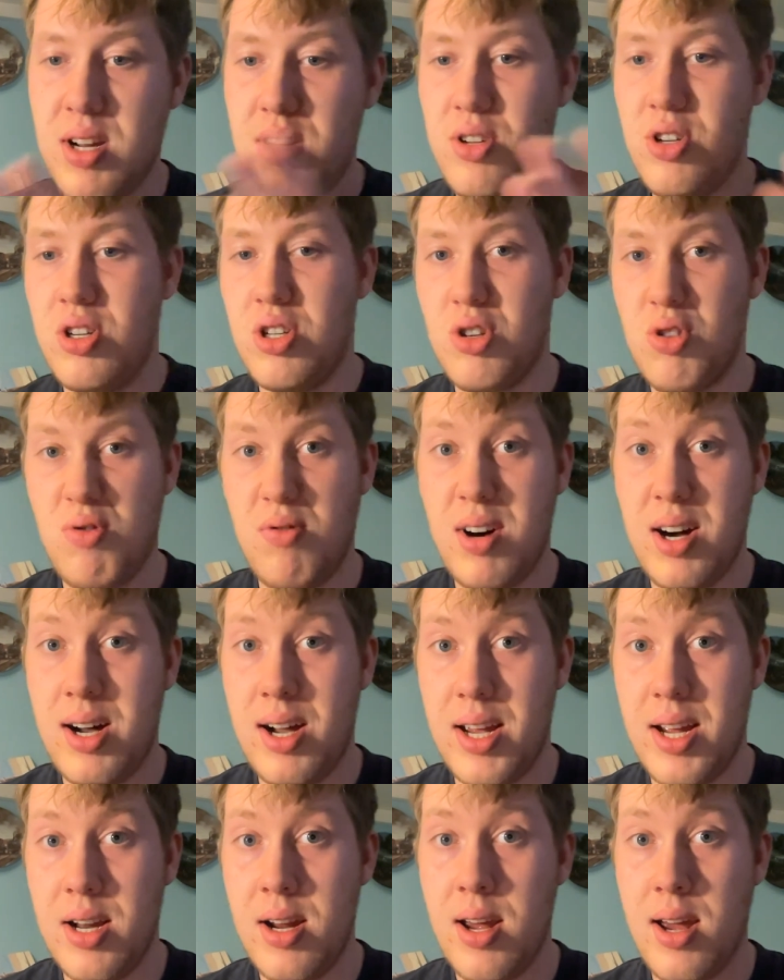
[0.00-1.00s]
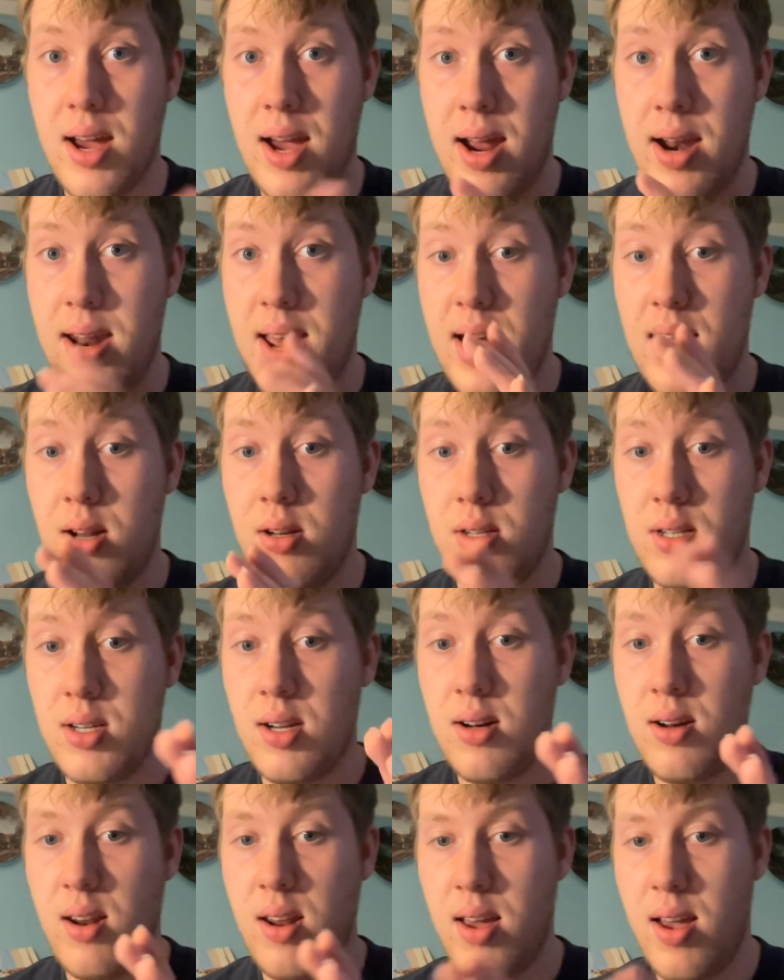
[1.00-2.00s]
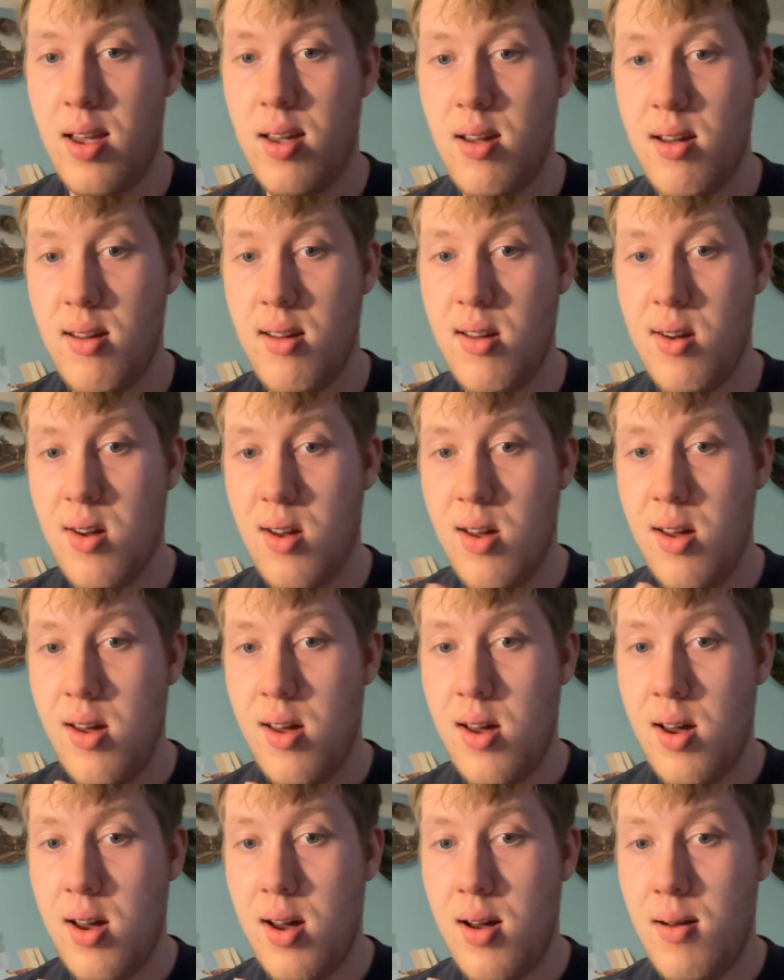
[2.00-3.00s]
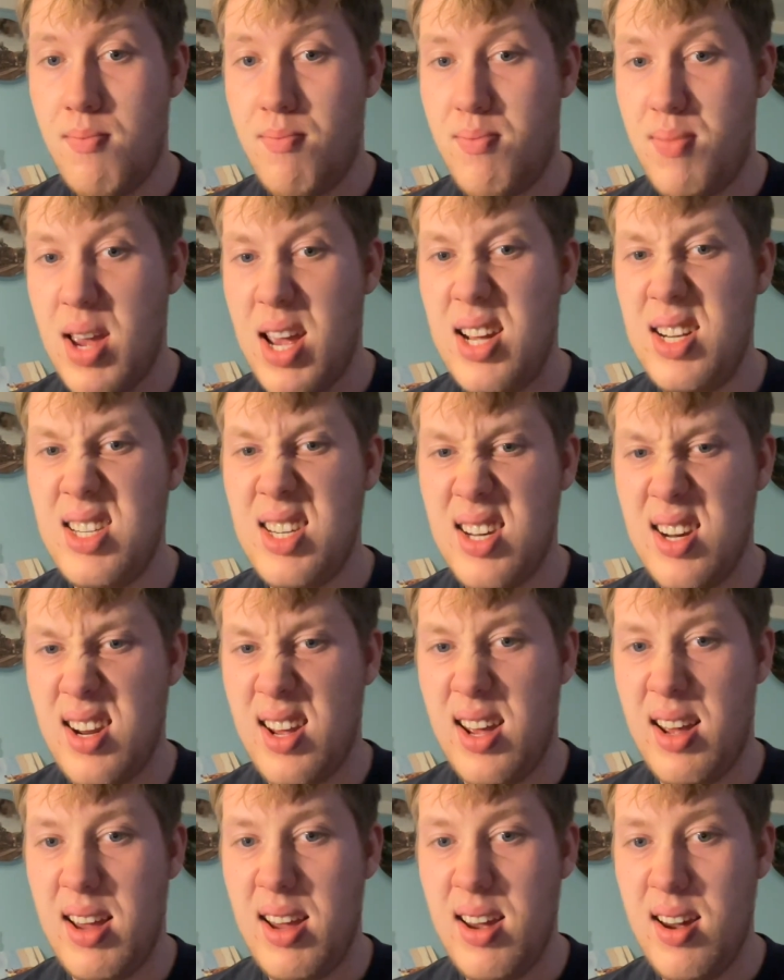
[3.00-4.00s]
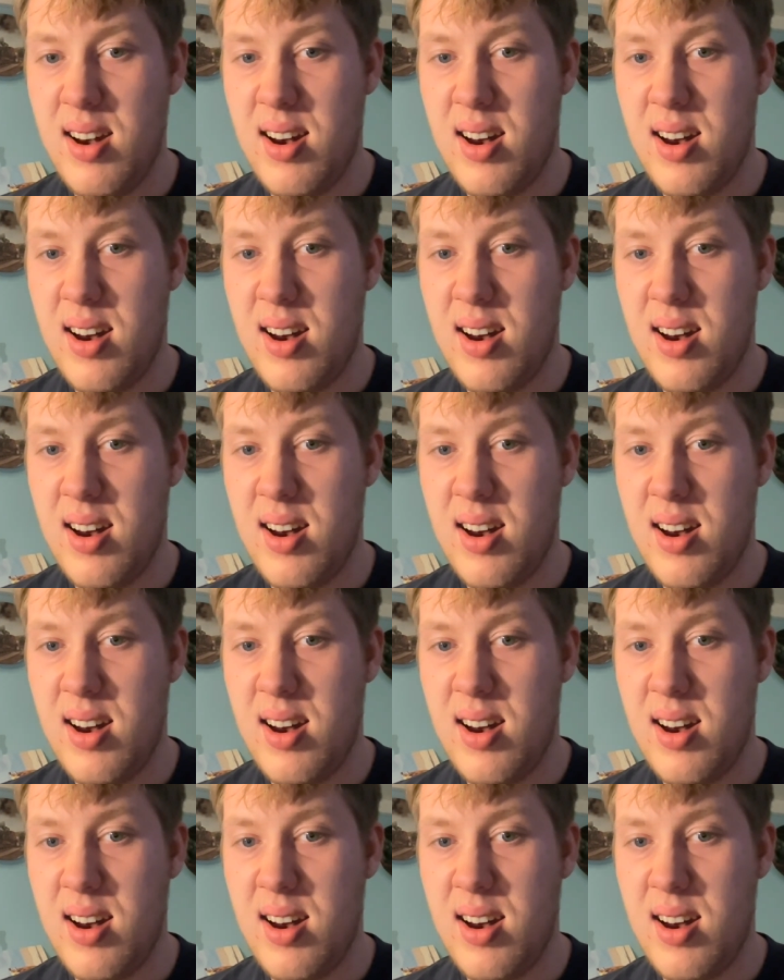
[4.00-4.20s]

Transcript: just cried, and then suddenly, basically,